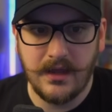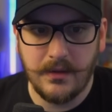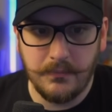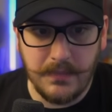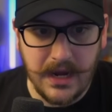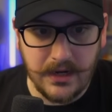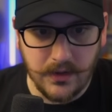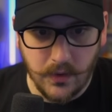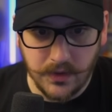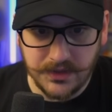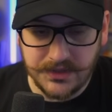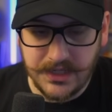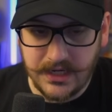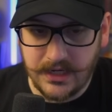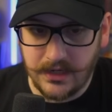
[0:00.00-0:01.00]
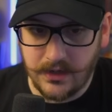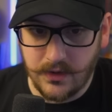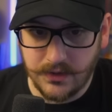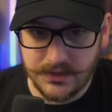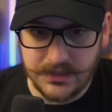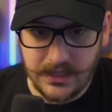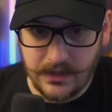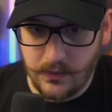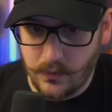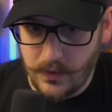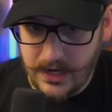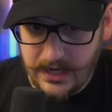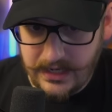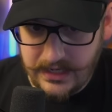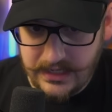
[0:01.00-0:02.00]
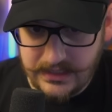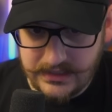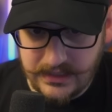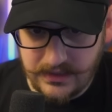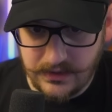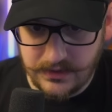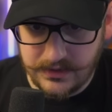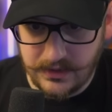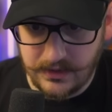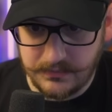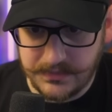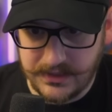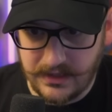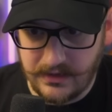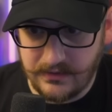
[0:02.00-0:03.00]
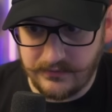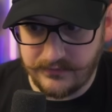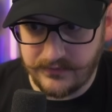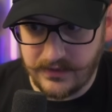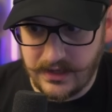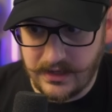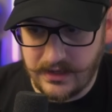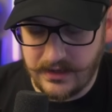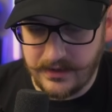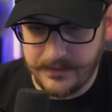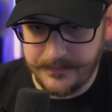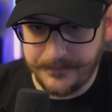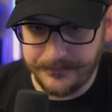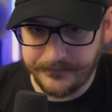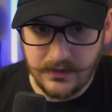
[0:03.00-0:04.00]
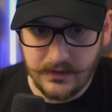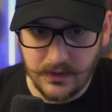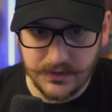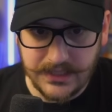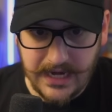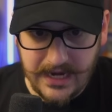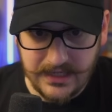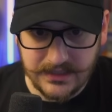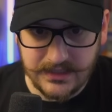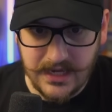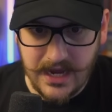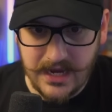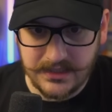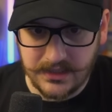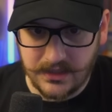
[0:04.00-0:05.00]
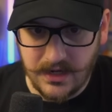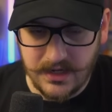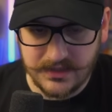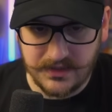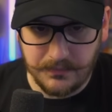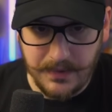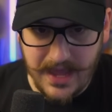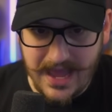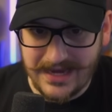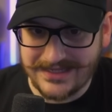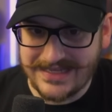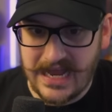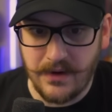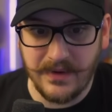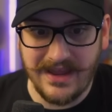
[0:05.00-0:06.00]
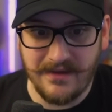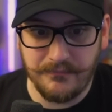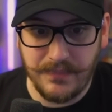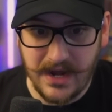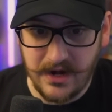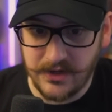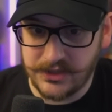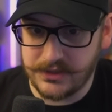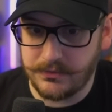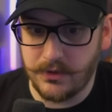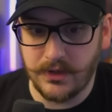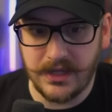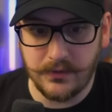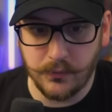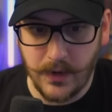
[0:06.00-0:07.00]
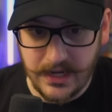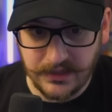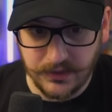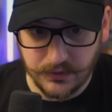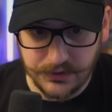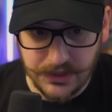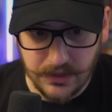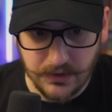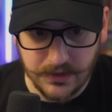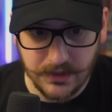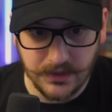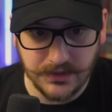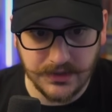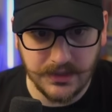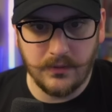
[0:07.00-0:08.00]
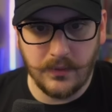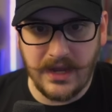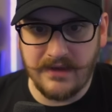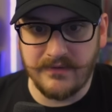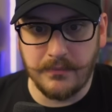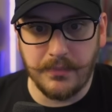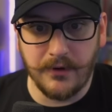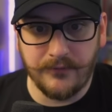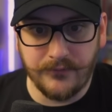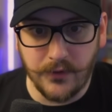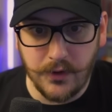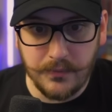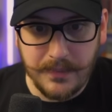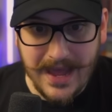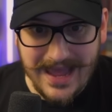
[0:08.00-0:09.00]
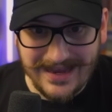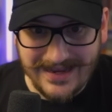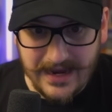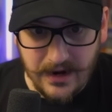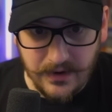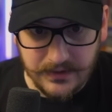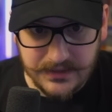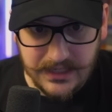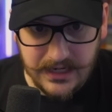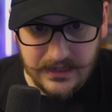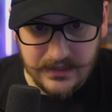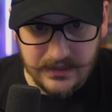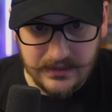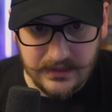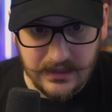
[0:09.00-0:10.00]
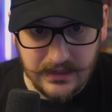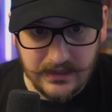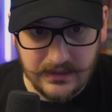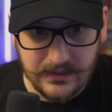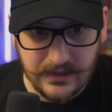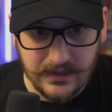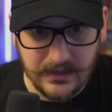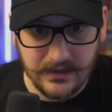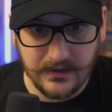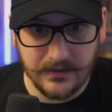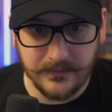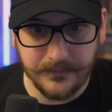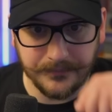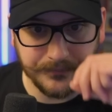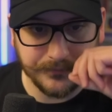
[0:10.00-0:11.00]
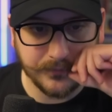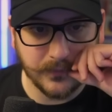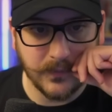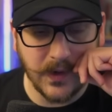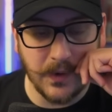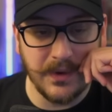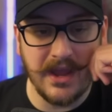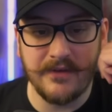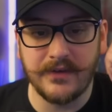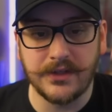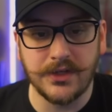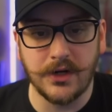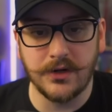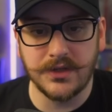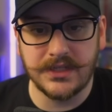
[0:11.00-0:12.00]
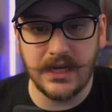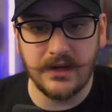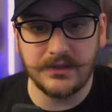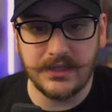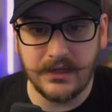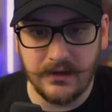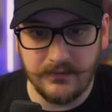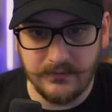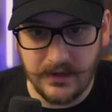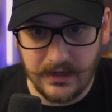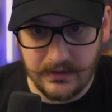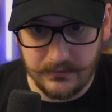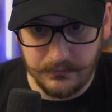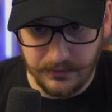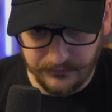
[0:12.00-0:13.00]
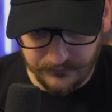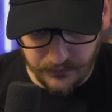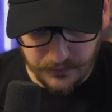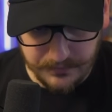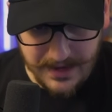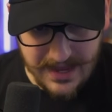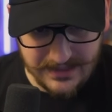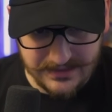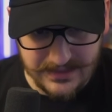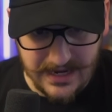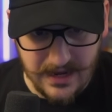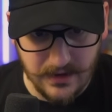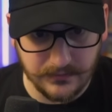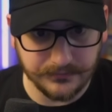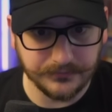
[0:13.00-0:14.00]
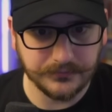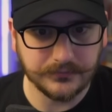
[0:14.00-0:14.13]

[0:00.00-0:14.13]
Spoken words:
Made orange stake and gold stake way easier in terms of those hand size and cost of packs. Now we have perishable and rental Jokers. We have a buffoon pack guaranteed or we have Eternals guaranteed in buffoon packs now.